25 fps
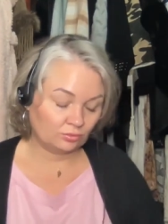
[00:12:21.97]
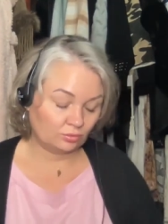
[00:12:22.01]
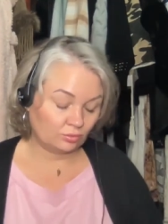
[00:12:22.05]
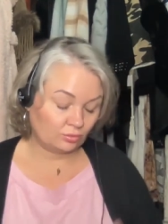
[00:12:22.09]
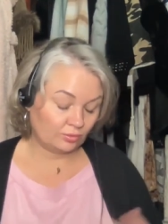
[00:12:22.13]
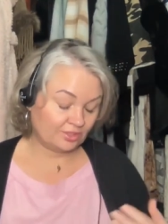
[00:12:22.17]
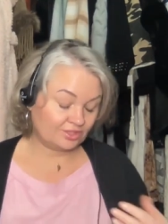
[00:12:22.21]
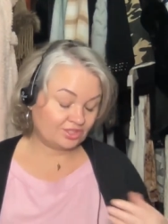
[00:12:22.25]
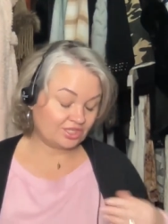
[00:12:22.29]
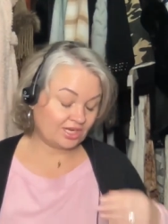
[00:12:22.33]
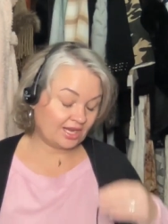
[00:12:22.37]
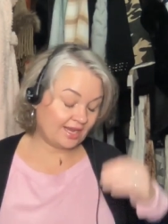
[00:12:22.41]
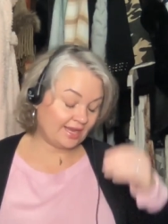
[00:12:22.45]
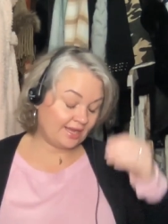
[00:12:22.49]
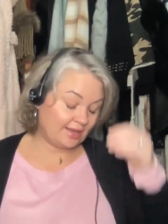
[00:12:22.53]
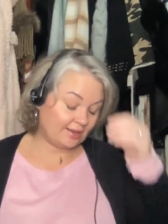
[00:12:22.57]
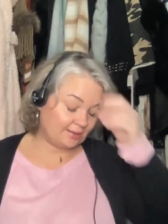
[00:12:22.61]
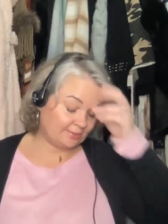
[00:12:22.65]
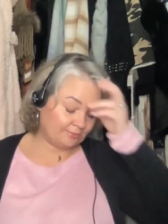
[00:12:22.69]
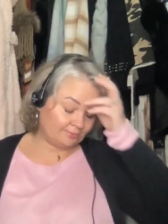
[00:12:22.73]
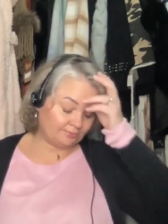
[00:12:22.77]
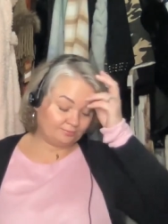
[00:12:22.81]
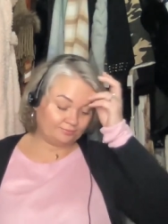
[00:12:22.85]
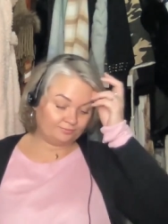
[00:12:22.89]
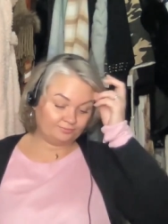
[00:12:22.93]
which I
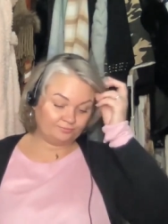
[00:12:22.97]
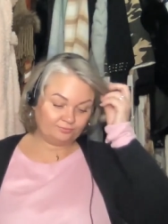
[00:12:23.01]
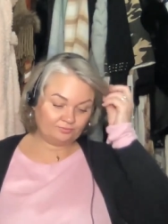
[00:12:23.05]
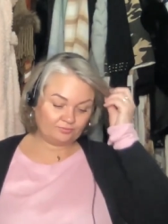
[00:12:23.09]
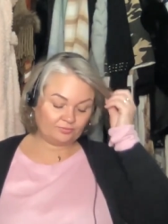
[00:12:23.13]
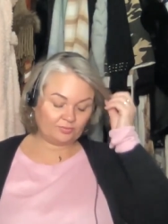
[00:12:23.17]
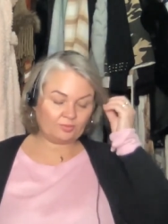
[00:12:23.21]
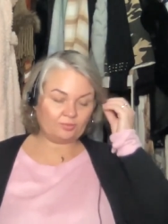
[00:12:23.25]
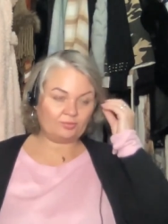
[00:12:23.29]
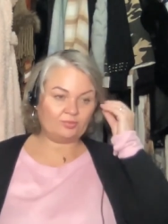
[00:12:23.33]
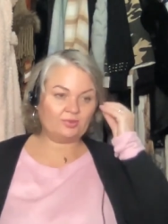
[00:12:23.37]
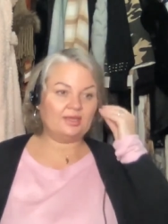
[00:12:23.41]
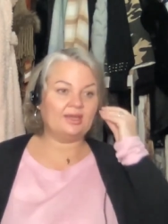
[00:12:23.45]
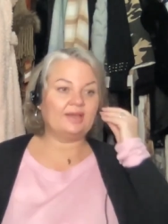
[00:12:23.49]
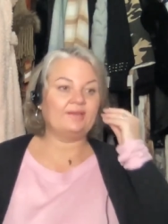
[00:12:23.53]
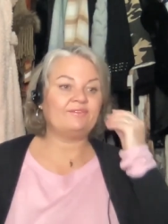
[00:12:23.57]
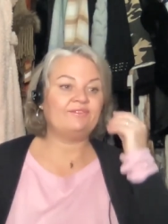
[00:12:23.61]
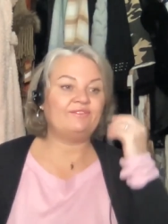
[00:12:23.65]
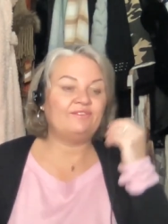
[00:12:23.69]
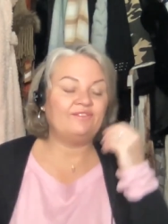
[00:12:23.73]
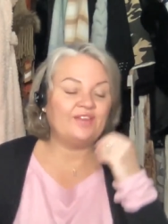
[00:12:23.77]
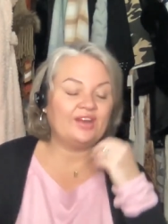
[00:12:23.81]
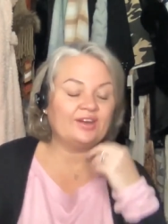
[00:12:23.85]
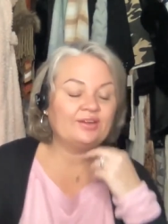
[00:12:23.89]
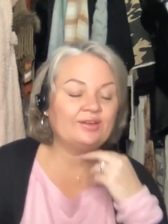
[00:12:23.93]
am,
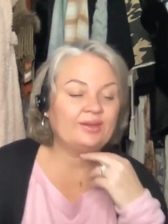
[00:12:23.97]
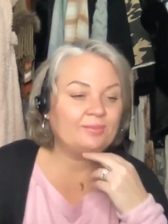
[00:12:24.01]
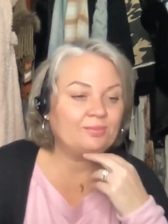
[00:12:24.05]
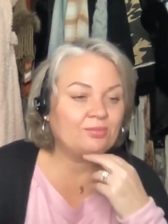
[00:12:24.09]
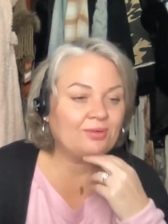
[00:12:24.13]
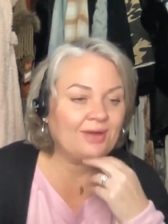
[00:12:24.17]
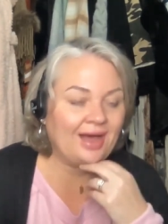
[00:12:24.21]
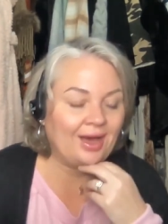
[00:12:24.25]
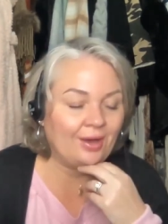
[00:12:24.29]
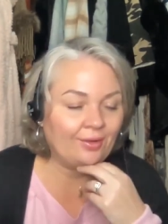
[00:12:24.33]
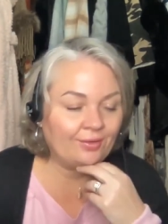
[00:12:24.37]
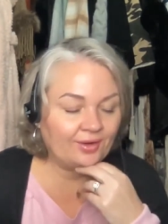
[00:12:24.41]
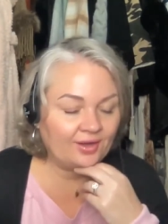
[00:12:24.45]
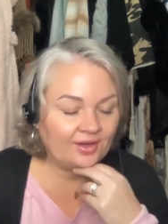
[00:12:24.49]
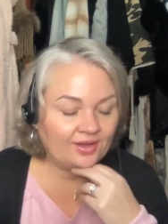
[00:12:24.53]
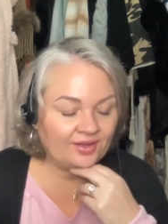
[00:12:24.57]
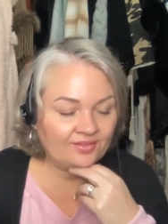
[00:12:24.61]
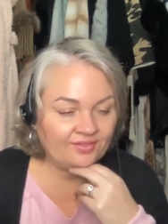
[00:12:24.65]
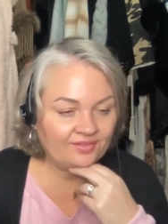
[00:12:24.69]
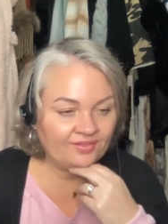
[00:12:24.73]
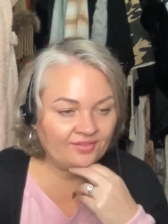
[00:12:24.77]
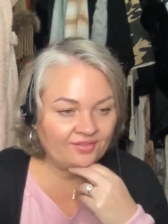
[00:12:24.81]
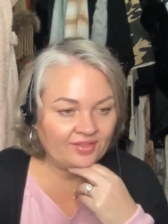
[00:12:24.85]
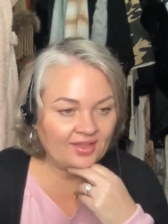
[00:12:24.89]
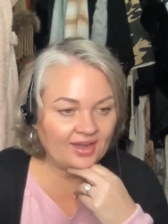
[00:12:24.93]
very proud
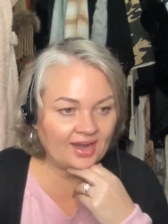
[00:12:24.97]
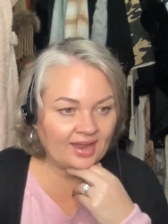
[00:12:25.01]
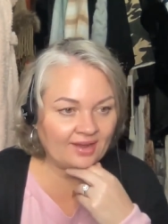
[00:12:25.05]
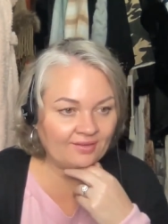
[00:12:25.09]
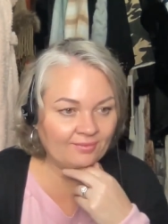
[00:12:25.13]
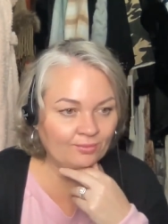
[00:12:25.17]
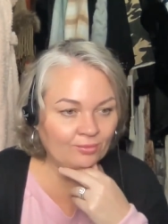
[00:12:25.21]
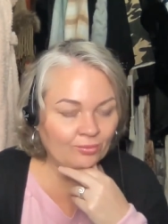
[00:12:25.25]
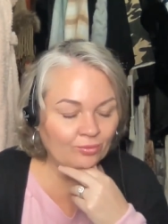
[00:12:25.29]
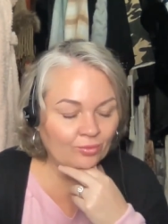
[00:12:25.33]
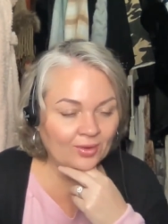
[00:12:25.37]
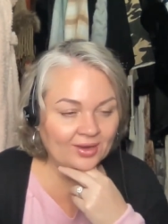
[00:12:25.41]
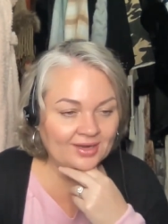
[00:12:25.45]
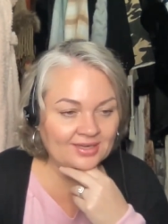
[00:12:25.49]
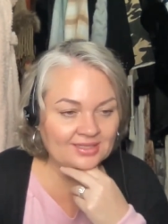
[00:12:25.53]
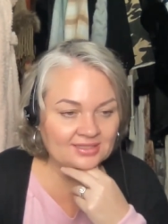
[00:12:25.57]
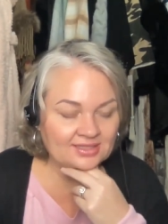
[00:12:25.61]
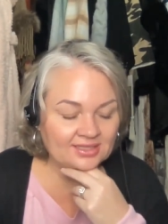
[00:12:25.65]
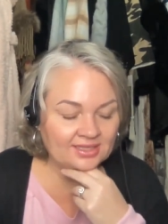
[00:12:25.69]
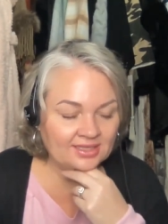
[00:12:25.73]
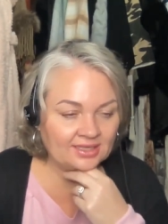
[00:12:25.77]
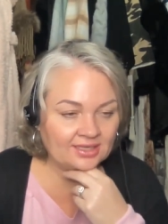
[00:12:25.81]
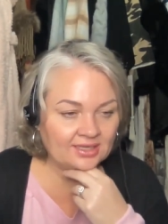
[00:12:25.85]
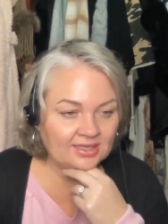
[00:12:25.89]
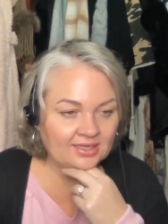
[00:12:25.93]
of, that I'm
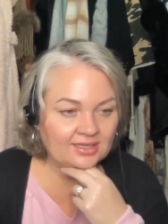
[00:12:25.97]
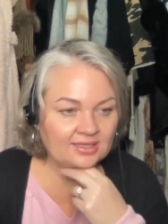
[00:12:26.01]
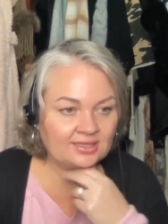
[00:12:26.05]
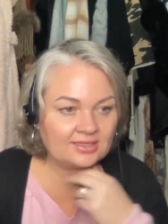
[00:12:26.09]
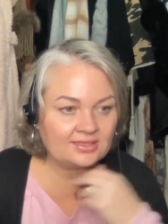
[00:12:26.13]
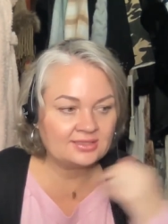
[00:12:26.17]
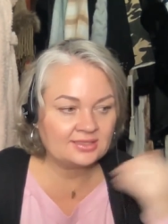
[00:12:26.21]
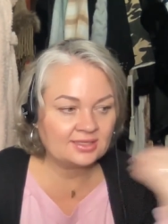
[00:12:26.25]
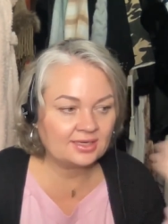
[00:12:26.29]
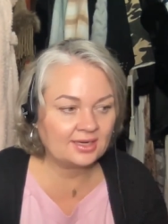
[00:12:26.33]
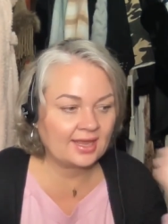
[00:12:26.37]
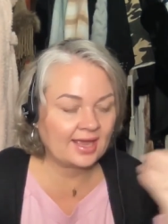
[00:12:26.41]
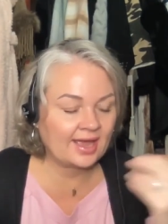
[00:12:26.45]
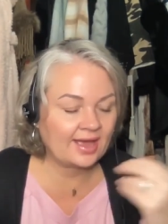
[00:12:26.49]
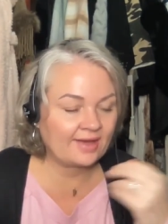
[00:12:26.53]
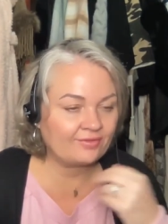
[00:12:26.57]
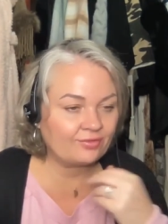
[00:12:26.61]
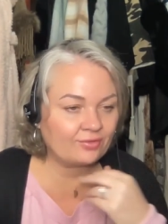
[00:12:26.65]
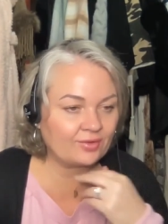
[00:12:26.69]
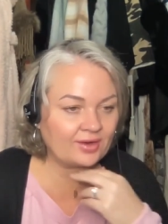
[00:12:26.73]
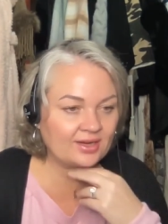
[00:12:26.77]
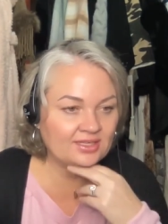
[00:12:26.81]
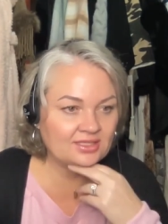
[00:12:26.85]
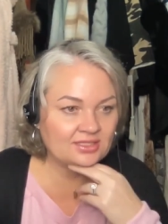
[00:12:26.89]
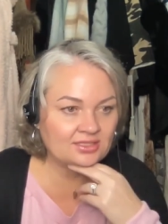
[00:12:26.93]
raising kids and have
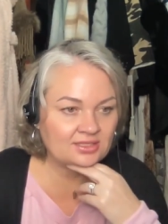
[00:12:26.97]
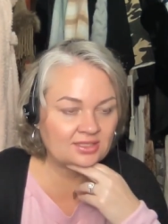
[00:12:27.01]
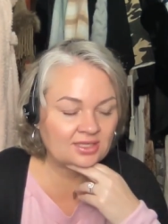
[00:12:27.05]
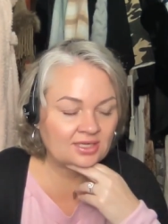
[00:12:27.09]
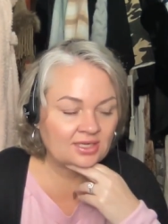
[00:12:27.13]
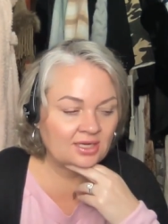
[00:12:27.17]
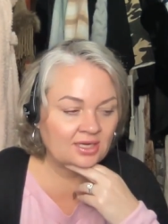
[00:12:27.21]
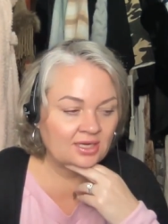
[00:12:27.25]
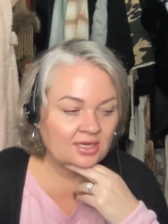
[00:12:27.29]
raised